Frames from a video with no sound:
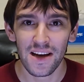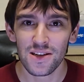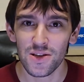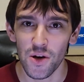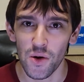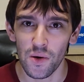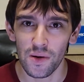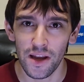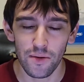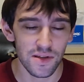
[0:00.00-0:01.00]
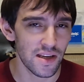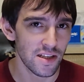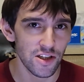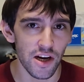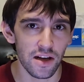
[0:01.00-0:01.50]
So it was such
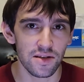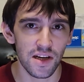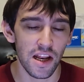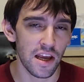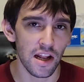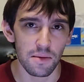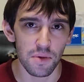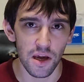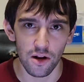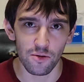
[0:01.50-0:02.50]
a challenge getting it on beginner